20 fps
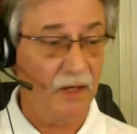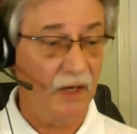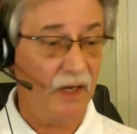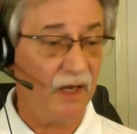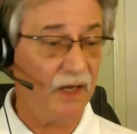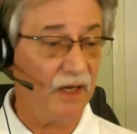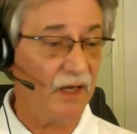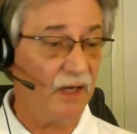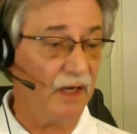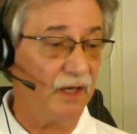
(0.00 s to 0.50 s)

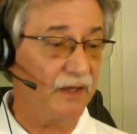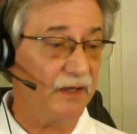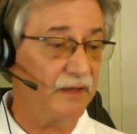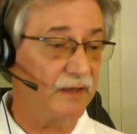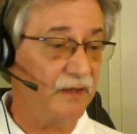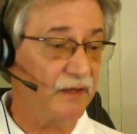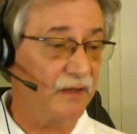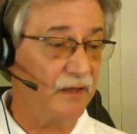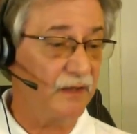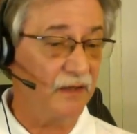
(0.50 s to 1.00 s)
And
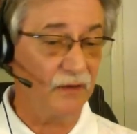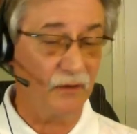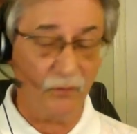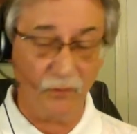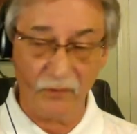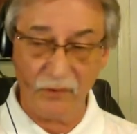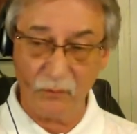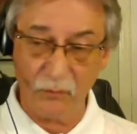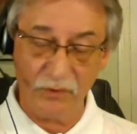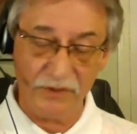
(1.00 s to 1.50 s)

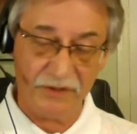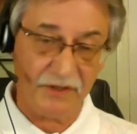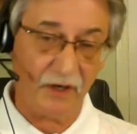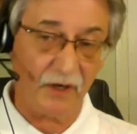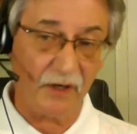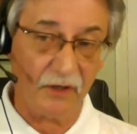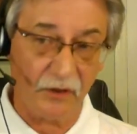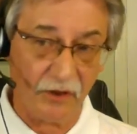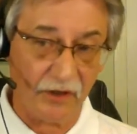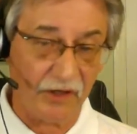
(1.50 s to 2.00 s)
we
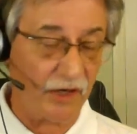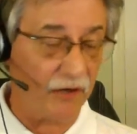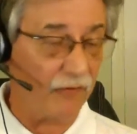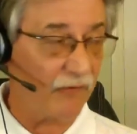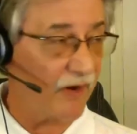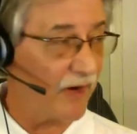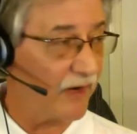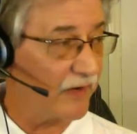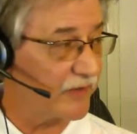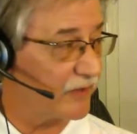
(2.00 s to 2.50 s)
started looking
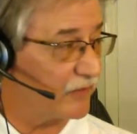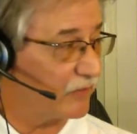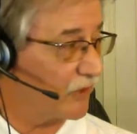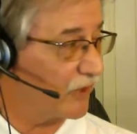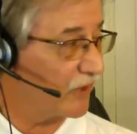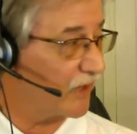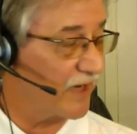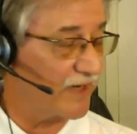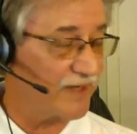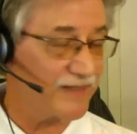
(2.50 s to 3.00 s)
around and
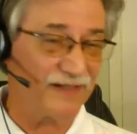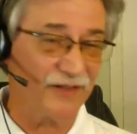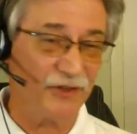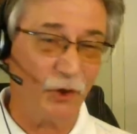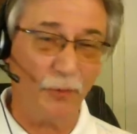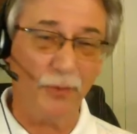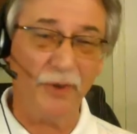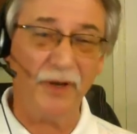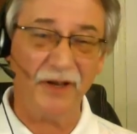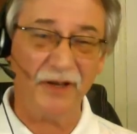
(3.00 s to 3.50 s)
realized that
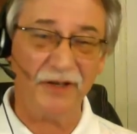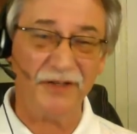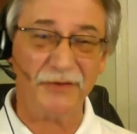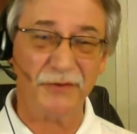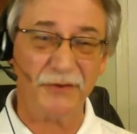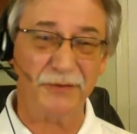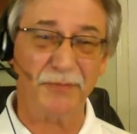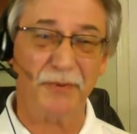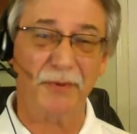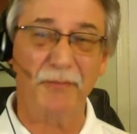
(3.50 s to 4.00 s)
nobody else
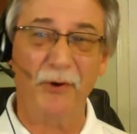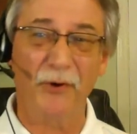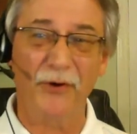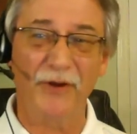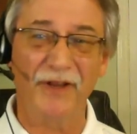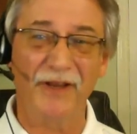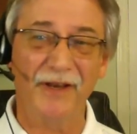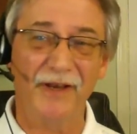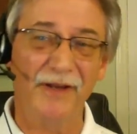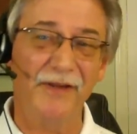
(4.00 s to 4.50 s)
was
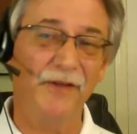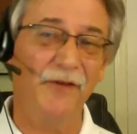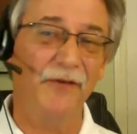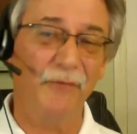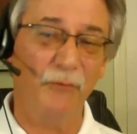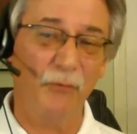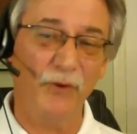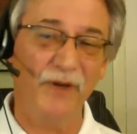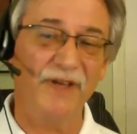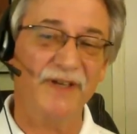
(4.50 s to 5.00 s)
promoting it either.
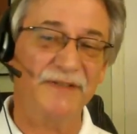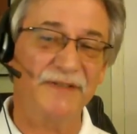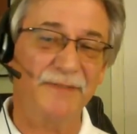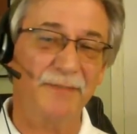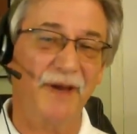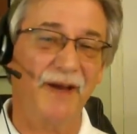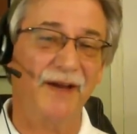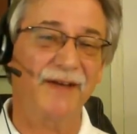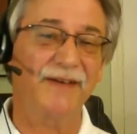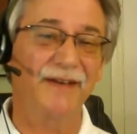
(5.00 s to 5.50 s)
We
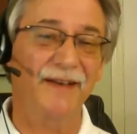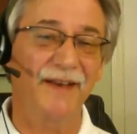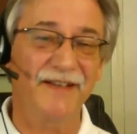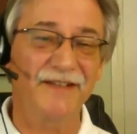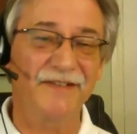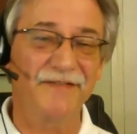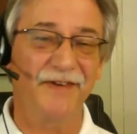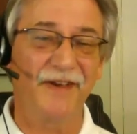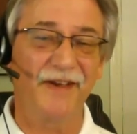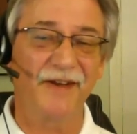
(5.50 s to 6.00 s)
expected,
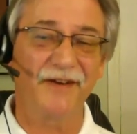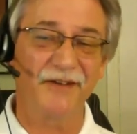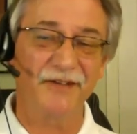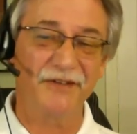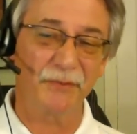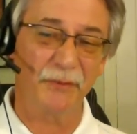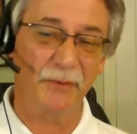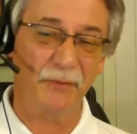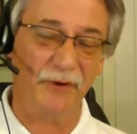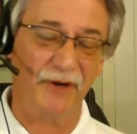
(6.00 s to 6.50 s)
as
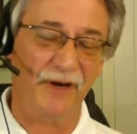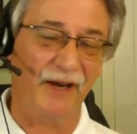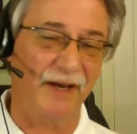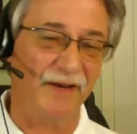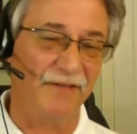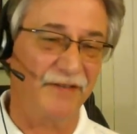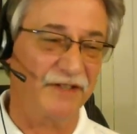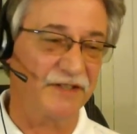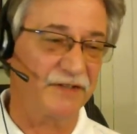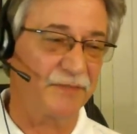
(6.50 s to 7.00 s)
vendors, we were kind
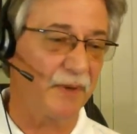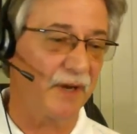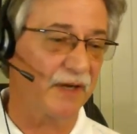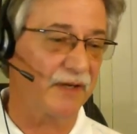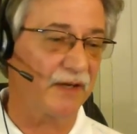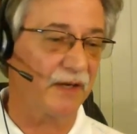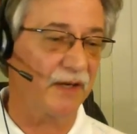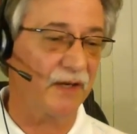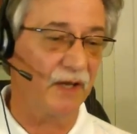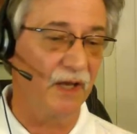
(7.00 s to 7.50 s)
of
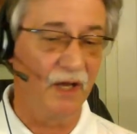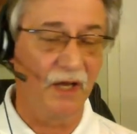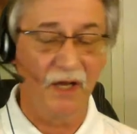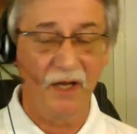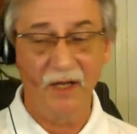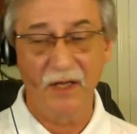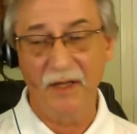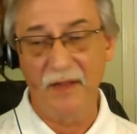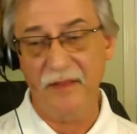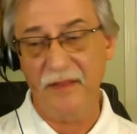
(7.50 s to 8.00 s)
expecting
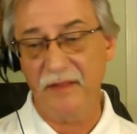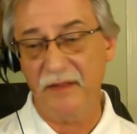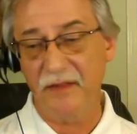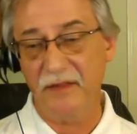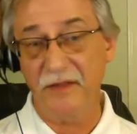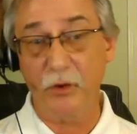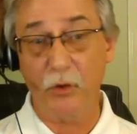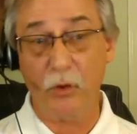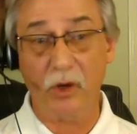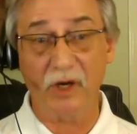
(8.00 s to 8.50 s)

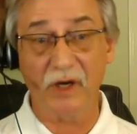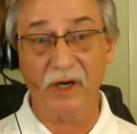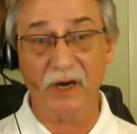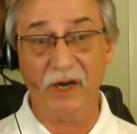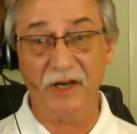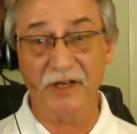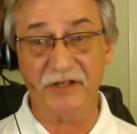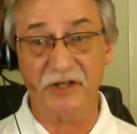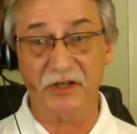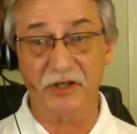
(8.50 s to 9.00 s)
the
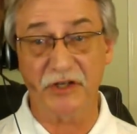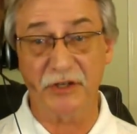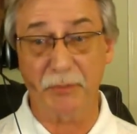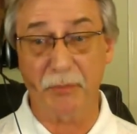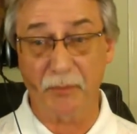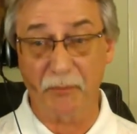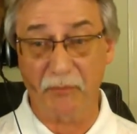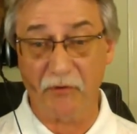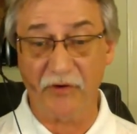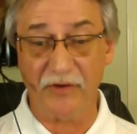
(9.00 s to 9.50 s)
organizers to
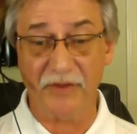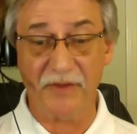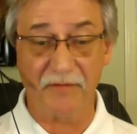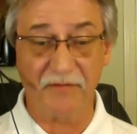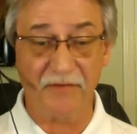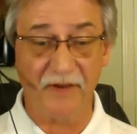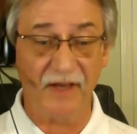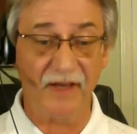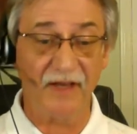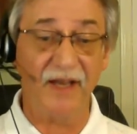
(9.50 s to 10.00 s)
promote the
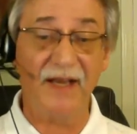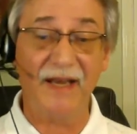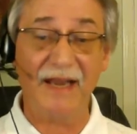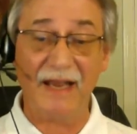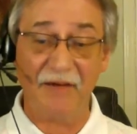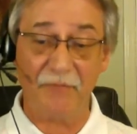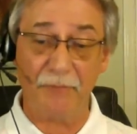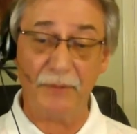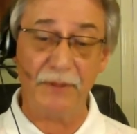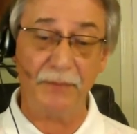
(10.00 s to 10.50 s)
event and
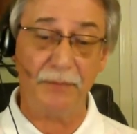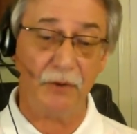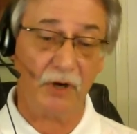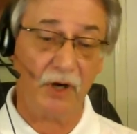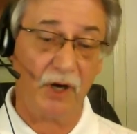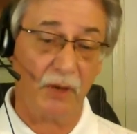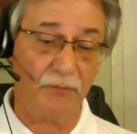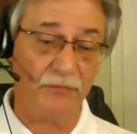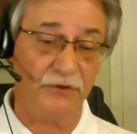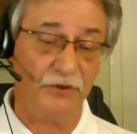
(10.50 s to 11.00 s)
have people
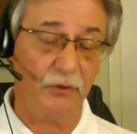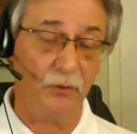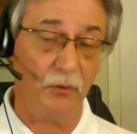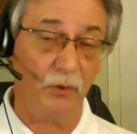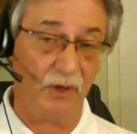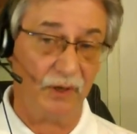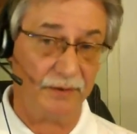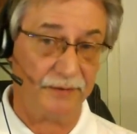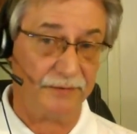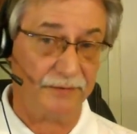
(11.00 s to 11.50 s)
come to
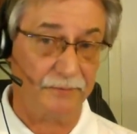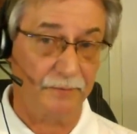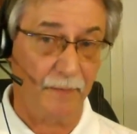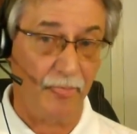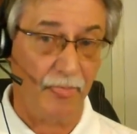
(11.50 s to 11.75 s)
us.